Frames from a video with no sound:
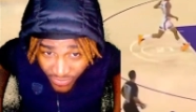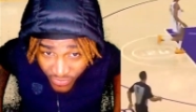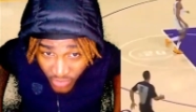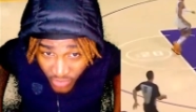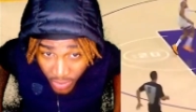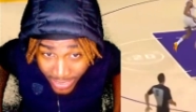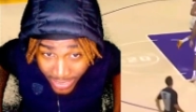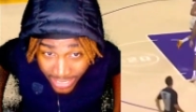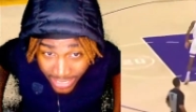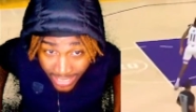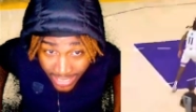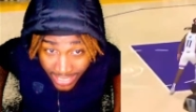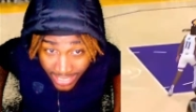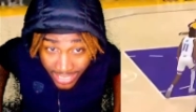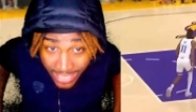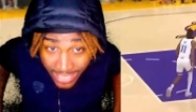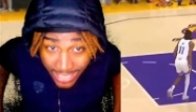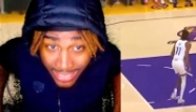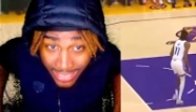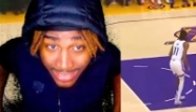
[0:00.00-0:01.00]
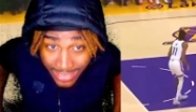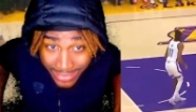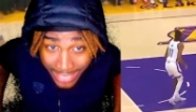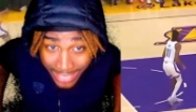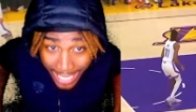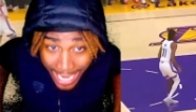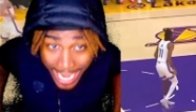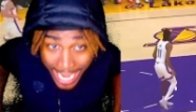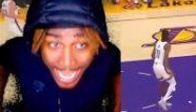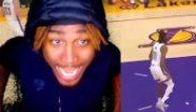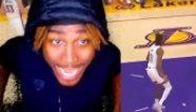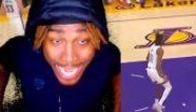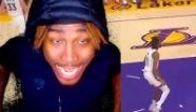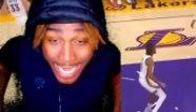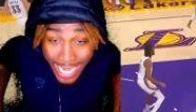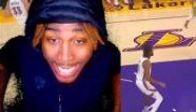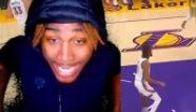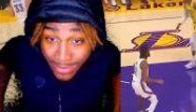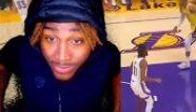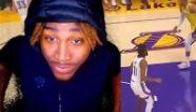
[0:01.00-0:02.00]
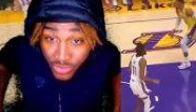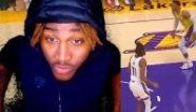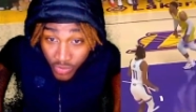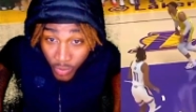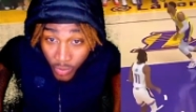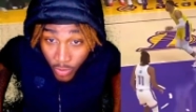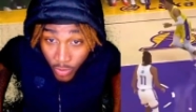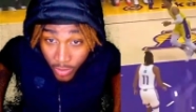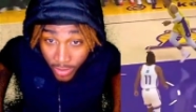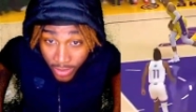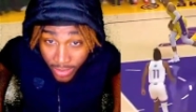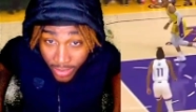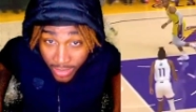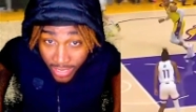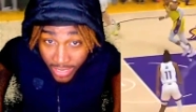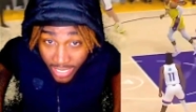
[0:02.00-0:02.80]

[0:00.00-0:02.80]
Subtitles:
Feel me? Damn, 2 more.